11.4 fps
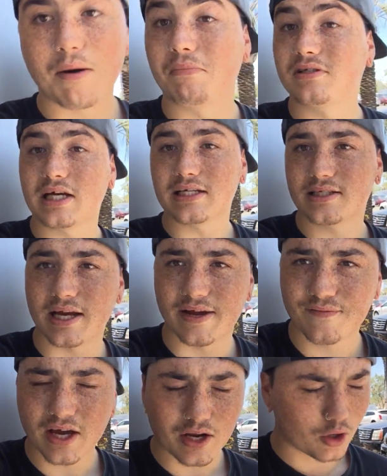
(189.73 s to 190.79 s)
Besides that,
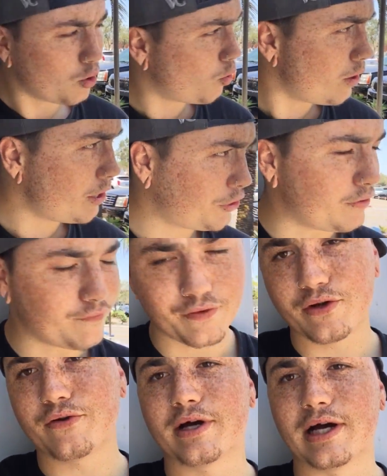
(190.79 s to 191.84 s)
I've got a question for
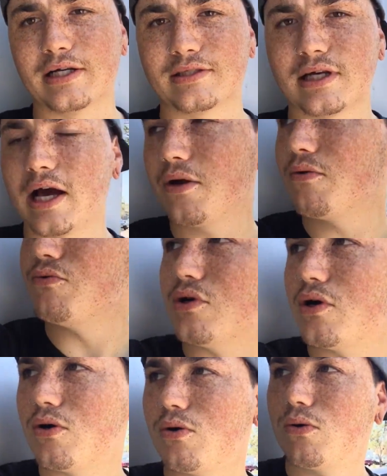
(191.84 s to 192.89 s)
you guys. I don't
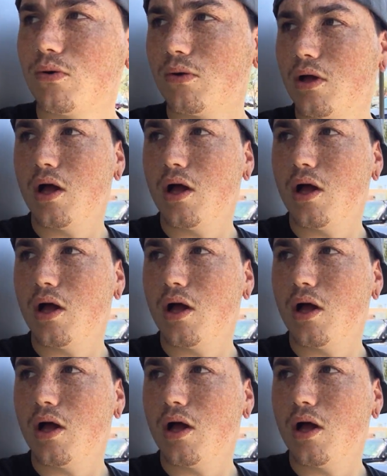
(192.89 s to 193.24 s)
know,